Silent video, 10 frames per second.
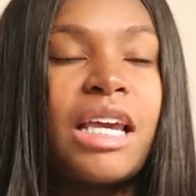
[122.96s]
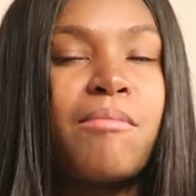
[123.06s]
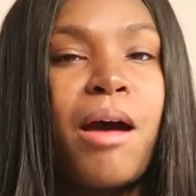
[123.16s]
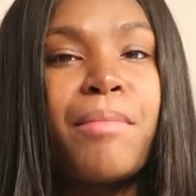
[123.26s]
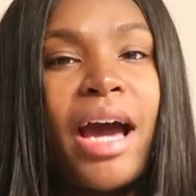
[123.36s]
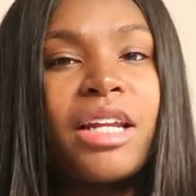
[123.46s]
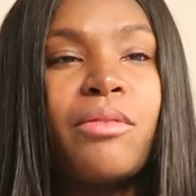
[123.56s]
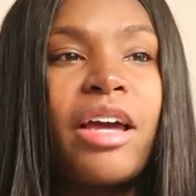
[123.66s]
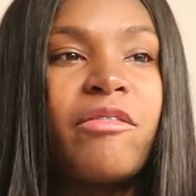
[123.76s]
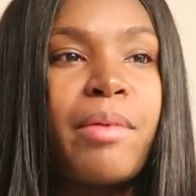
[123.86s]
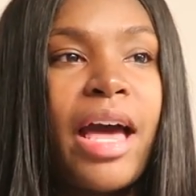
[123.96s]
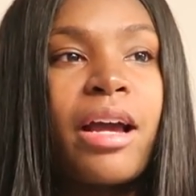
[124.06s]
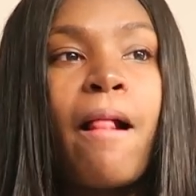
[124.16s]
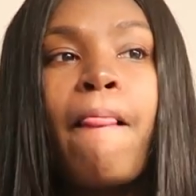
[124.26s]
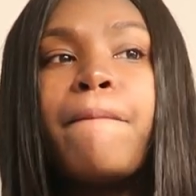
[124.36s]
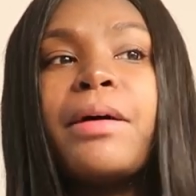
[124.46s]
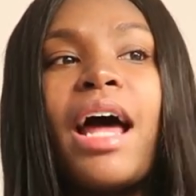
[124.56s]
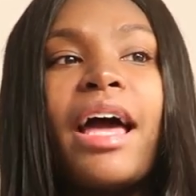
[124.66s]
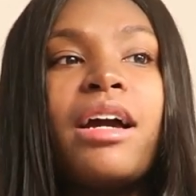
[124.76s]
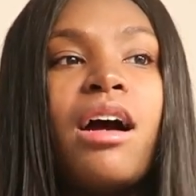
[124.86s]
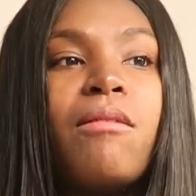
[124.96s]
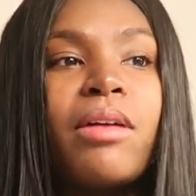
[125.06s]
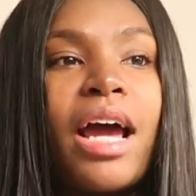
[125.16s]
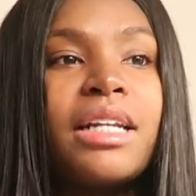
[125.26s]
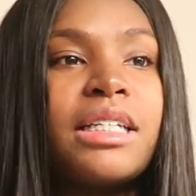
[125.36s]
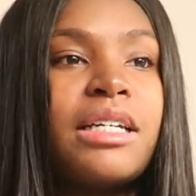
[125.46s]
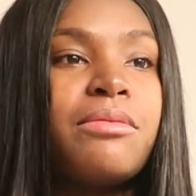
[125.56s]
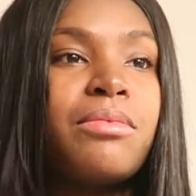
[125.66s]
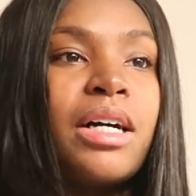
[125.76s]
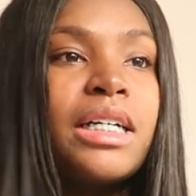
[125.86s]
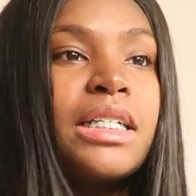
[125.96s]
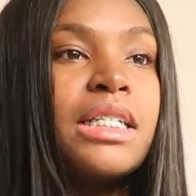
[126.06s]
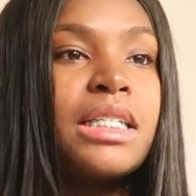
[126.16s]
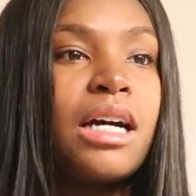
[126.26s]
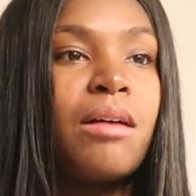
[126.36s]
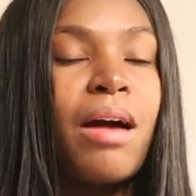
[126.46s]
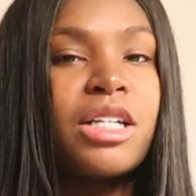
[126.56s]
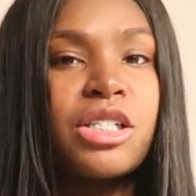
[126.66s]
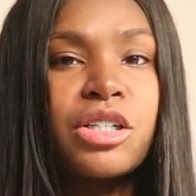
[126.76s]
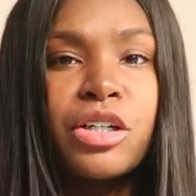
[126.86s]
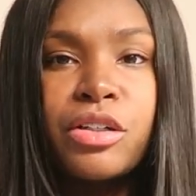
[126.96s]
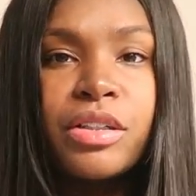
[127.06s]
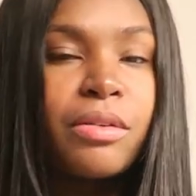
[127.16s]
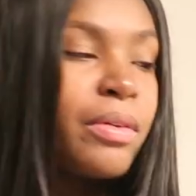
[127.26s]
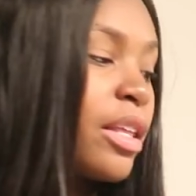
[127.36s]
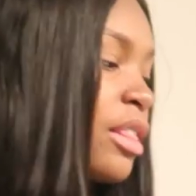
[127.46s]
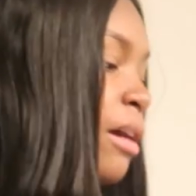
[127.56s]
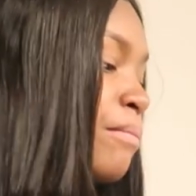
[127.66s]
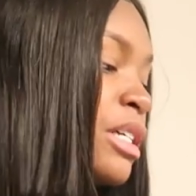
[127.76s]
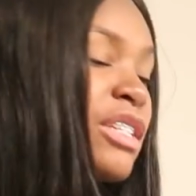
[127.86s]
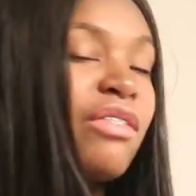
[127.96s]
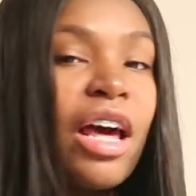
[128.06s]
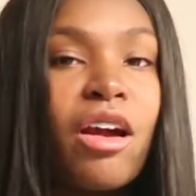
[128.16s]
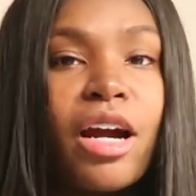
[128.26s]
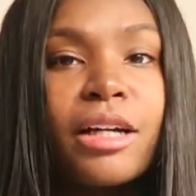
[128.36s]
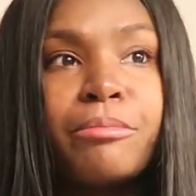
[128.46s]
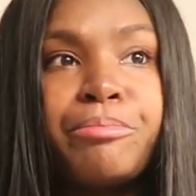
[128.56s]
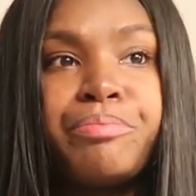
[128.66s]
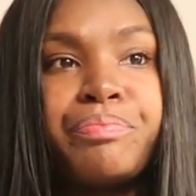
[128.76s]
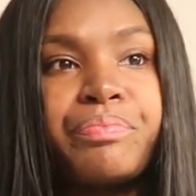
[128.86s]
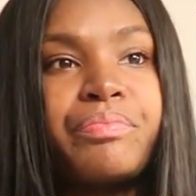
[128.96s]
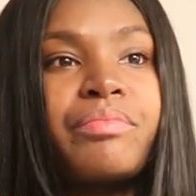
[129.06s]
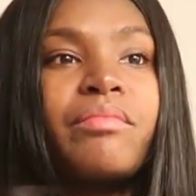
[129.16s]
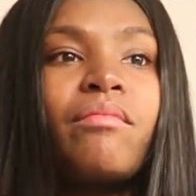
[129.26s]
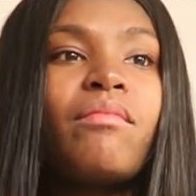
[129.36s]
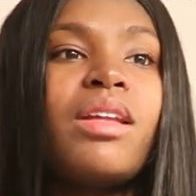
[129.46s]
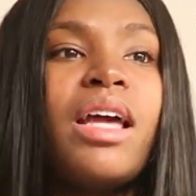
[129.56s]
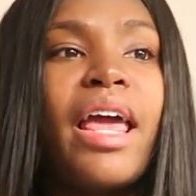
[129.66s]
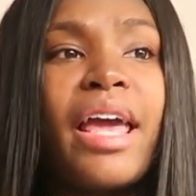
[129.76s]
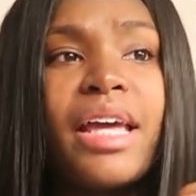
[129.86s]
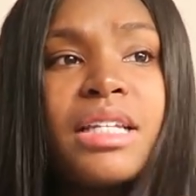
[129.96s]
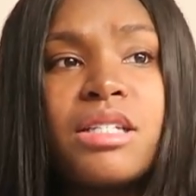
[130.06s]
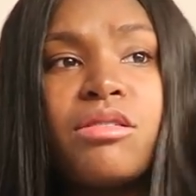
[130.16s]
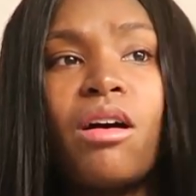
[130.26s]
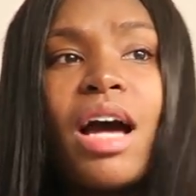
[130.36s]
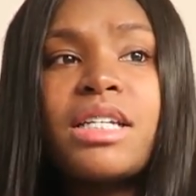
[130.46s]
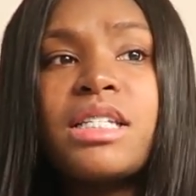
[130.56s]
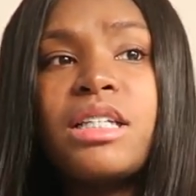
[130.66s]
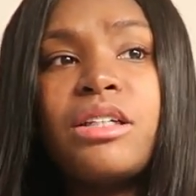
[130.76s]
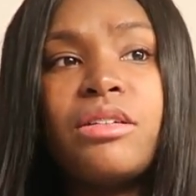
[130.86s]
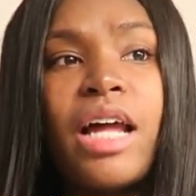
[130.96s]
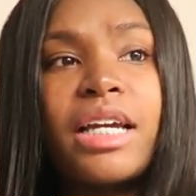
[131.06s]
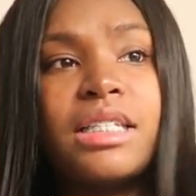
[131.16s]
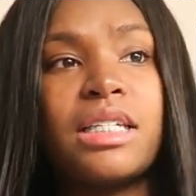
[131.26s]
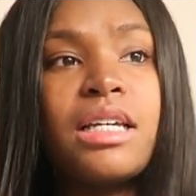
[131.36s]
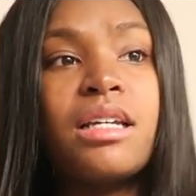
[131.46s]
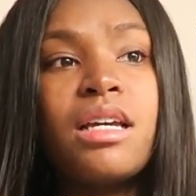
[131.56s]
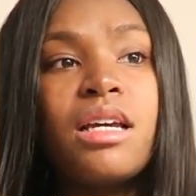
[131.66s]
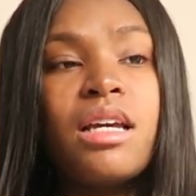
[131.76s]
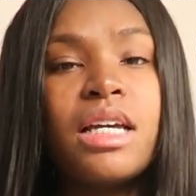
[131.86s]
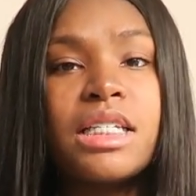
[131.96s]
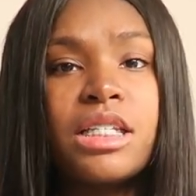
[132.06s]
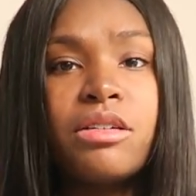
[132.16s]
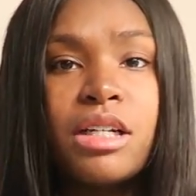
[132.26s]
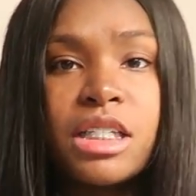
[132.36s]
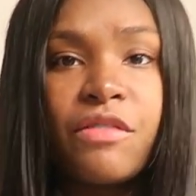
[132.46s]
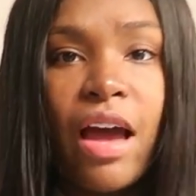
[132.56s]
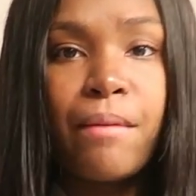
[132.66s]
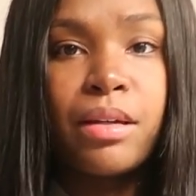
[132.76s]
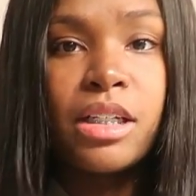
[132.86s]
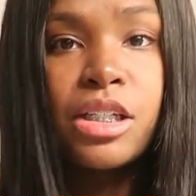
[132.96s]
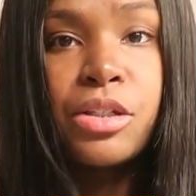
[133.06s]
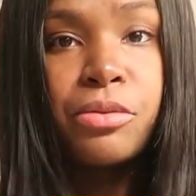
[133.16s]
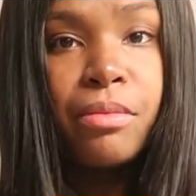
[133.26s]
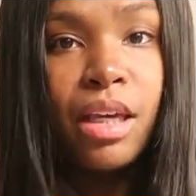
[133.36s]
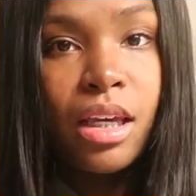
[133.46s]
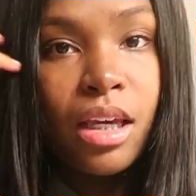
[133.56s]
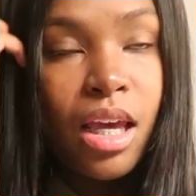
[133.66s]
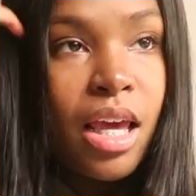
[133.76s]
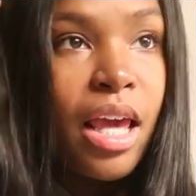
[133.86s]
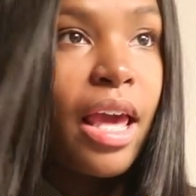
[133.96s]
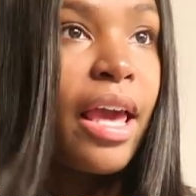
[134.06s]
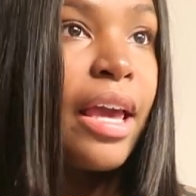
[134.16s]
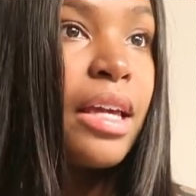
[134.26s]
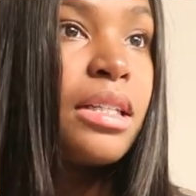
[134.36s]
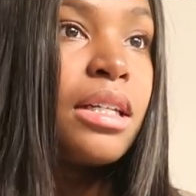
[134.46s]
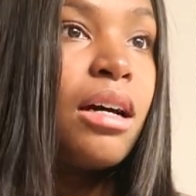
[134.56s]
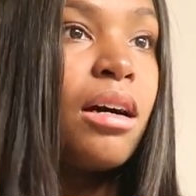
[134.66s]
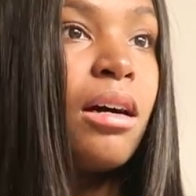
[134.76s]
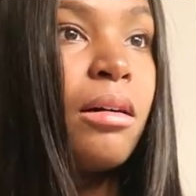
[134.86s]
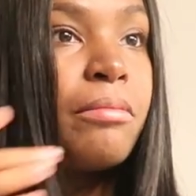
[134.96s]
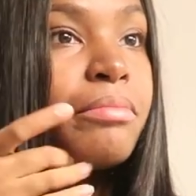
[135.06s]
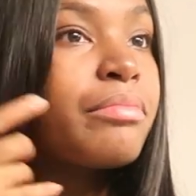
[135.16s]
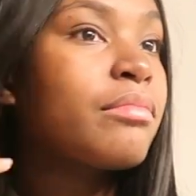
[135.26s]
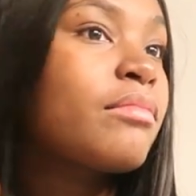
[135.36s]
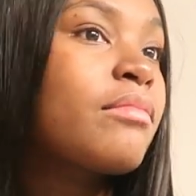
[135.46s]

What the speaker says: to get my body wave back. But I, what I did was I just curled it with this flat iron, and you know, I still liked it. It still looks fabulous to me, and